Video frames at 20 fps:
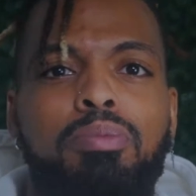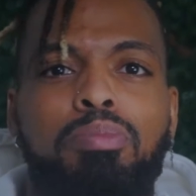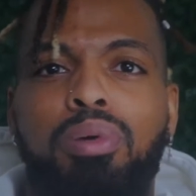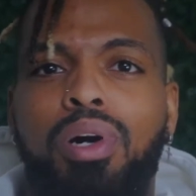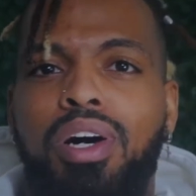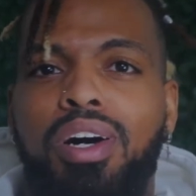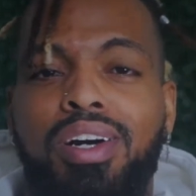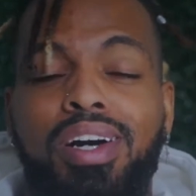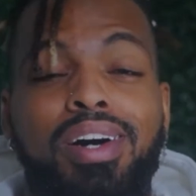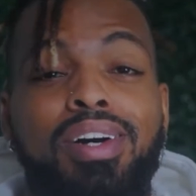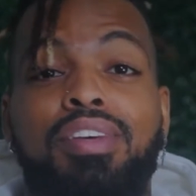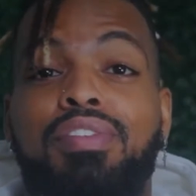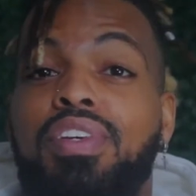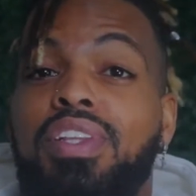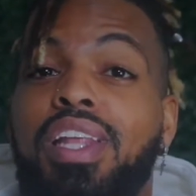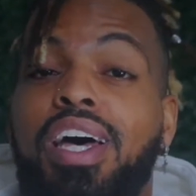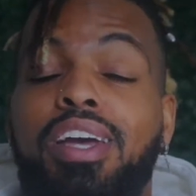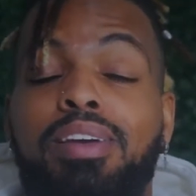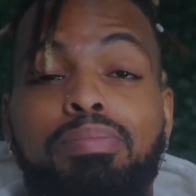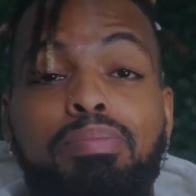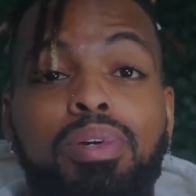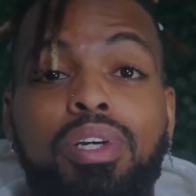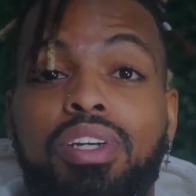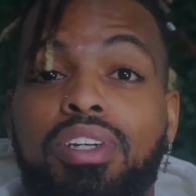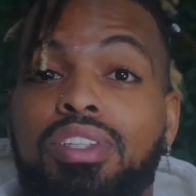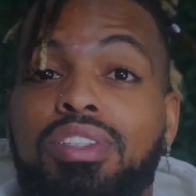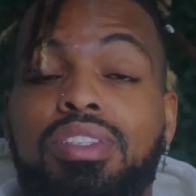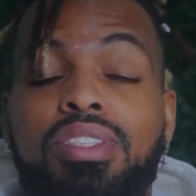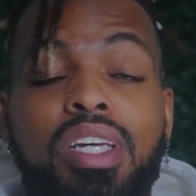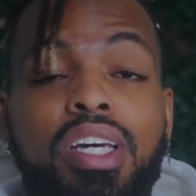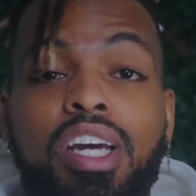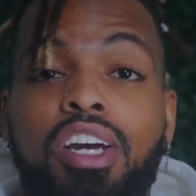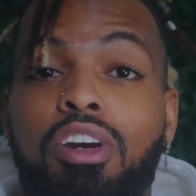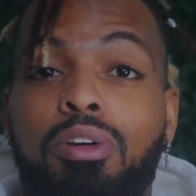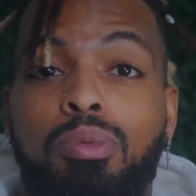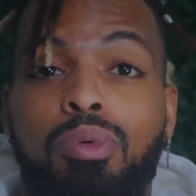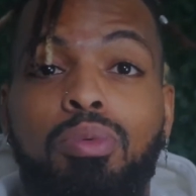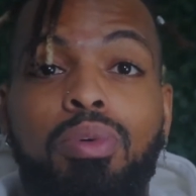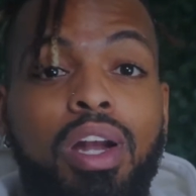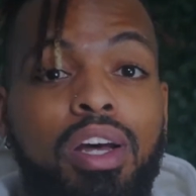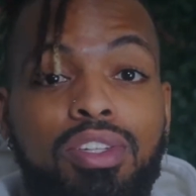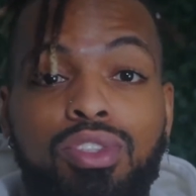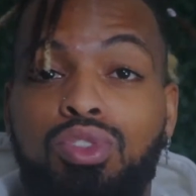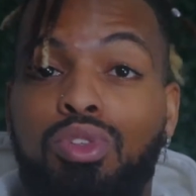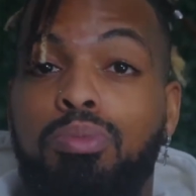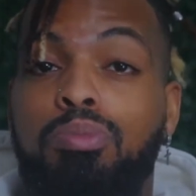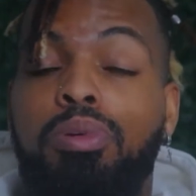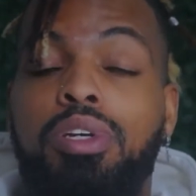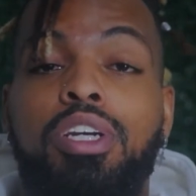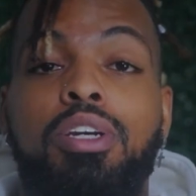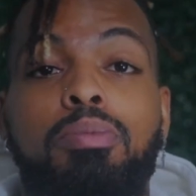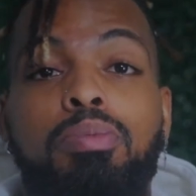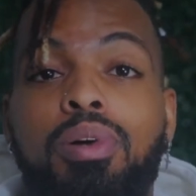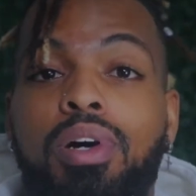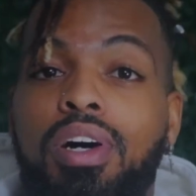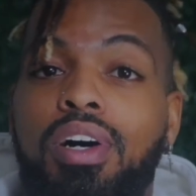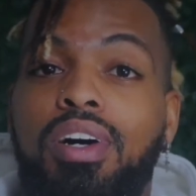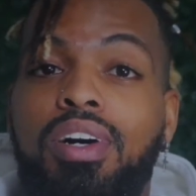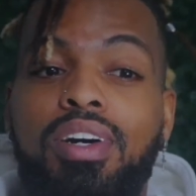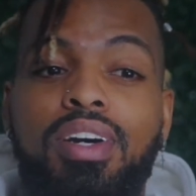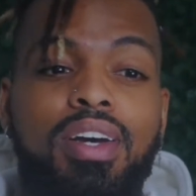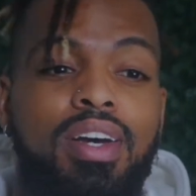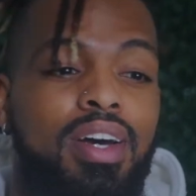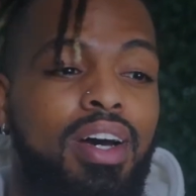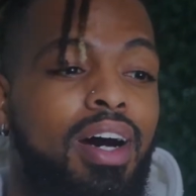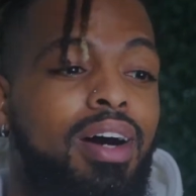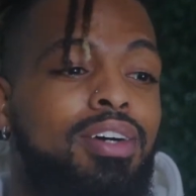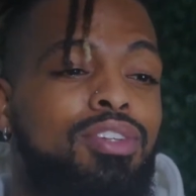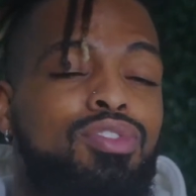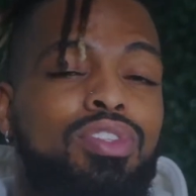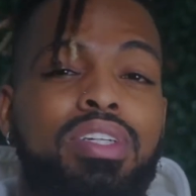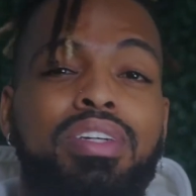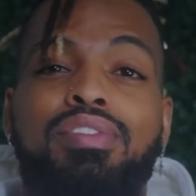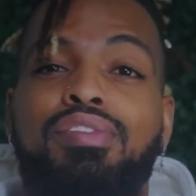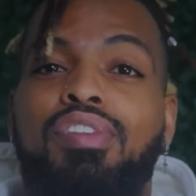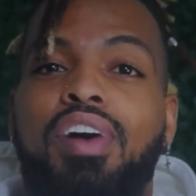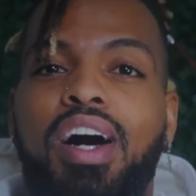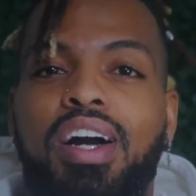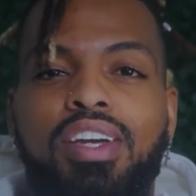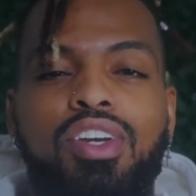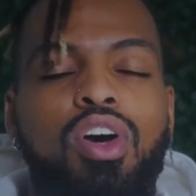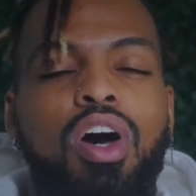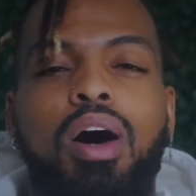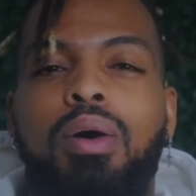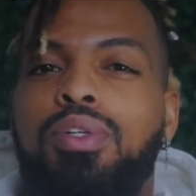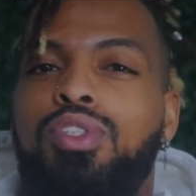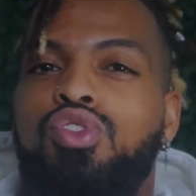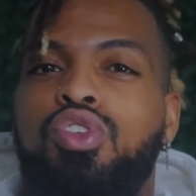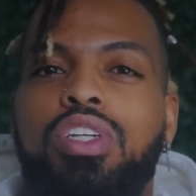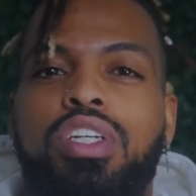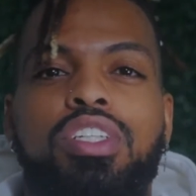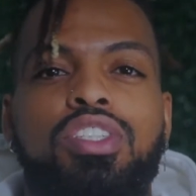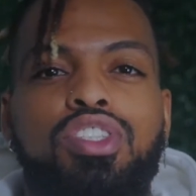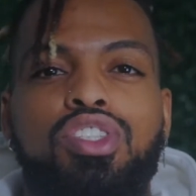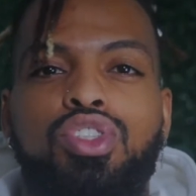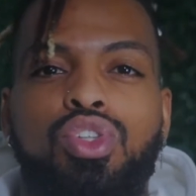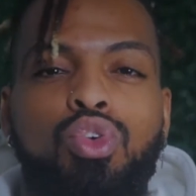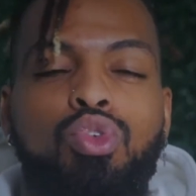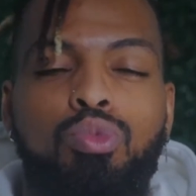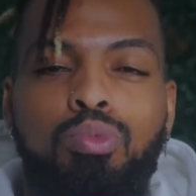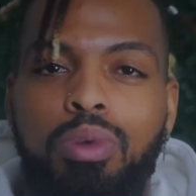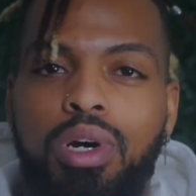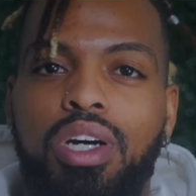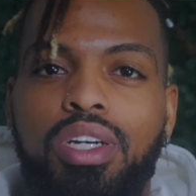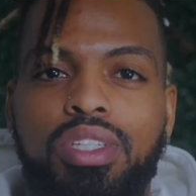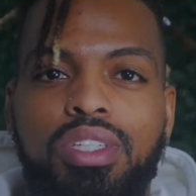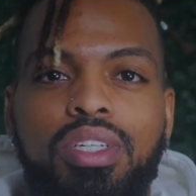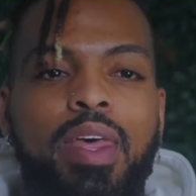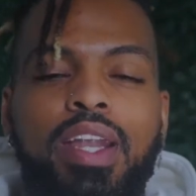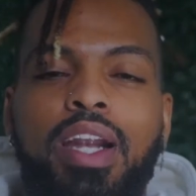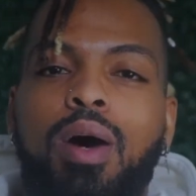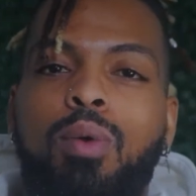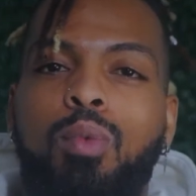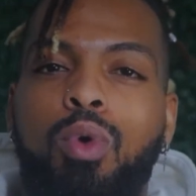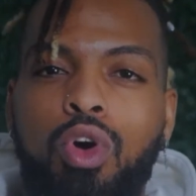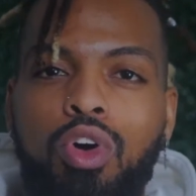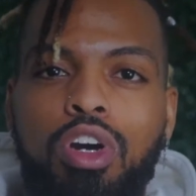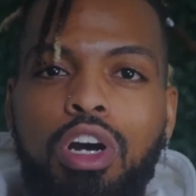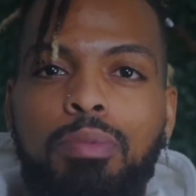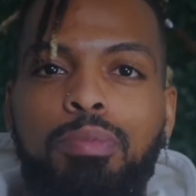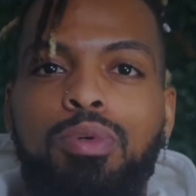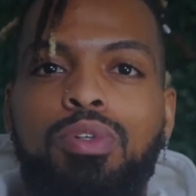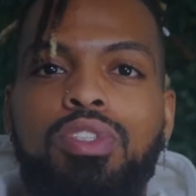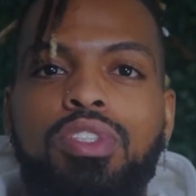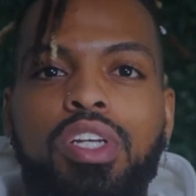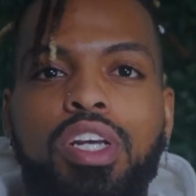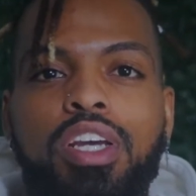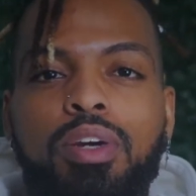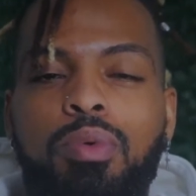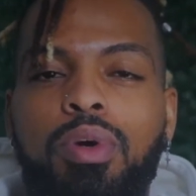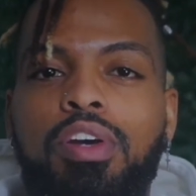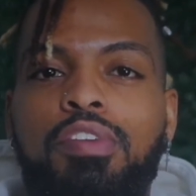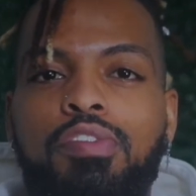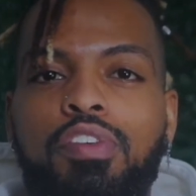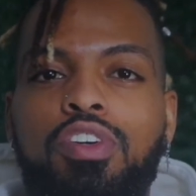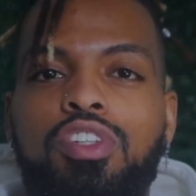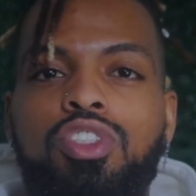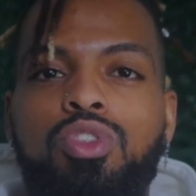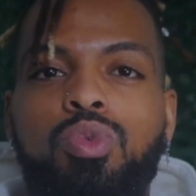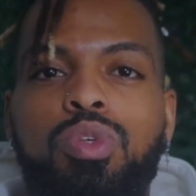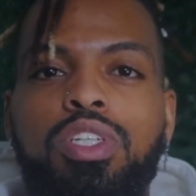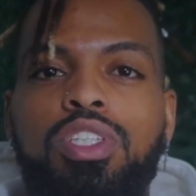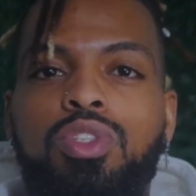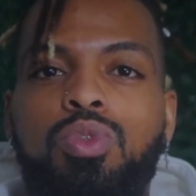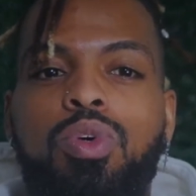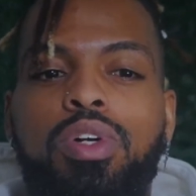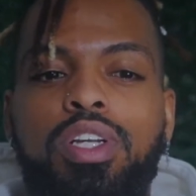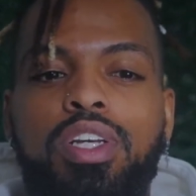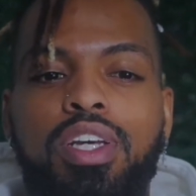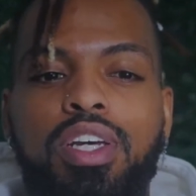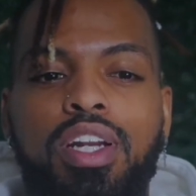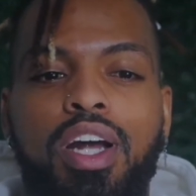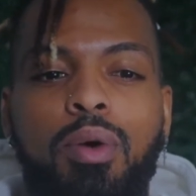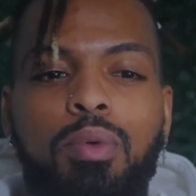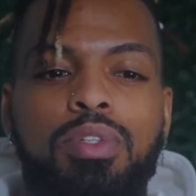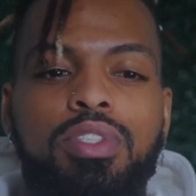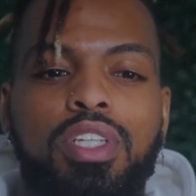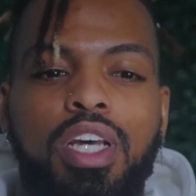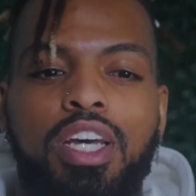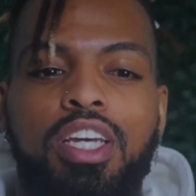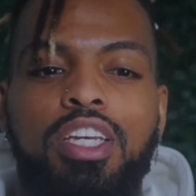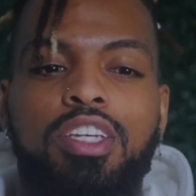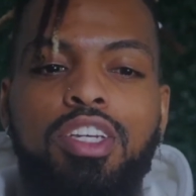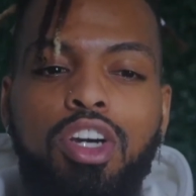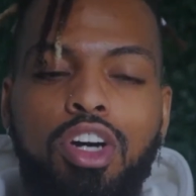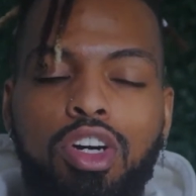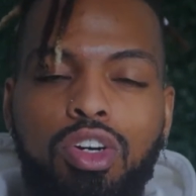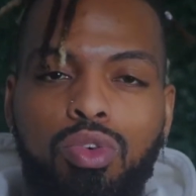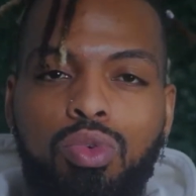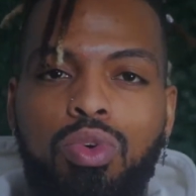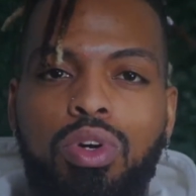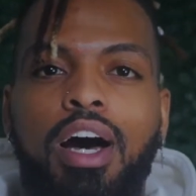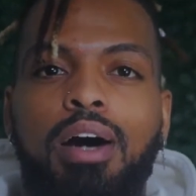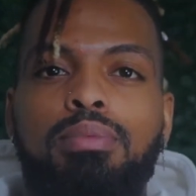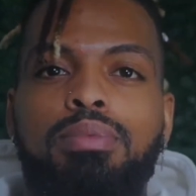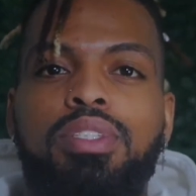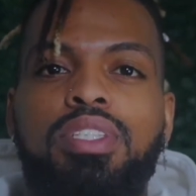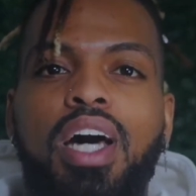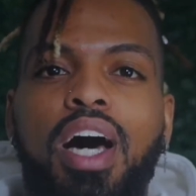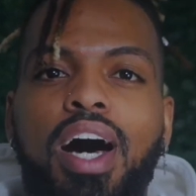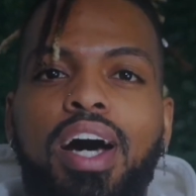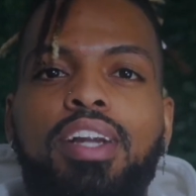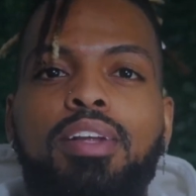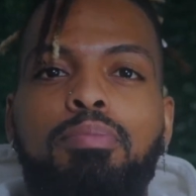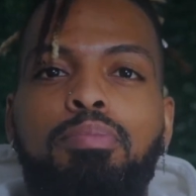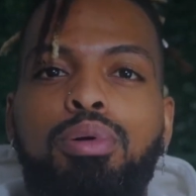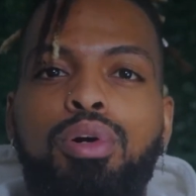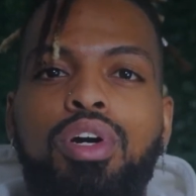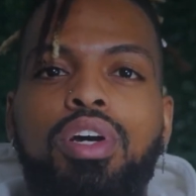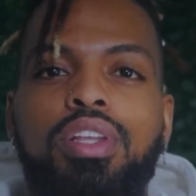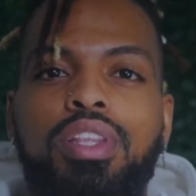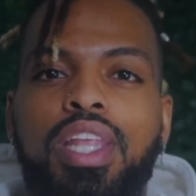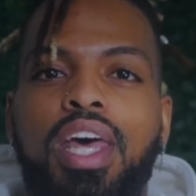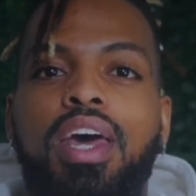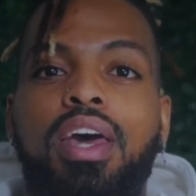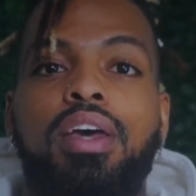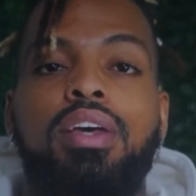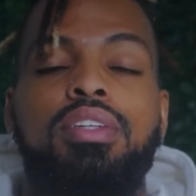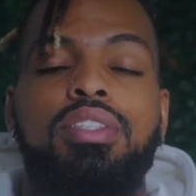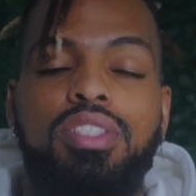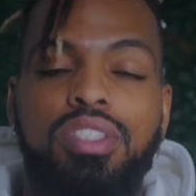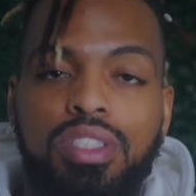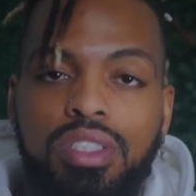pong. I don't even like beer, it's terrible, but I was doing beer pong. I was drinking vodka, I was drinking so much. And I woke up on January 1st, 2020, and I was like, yo, I'm tired of putting that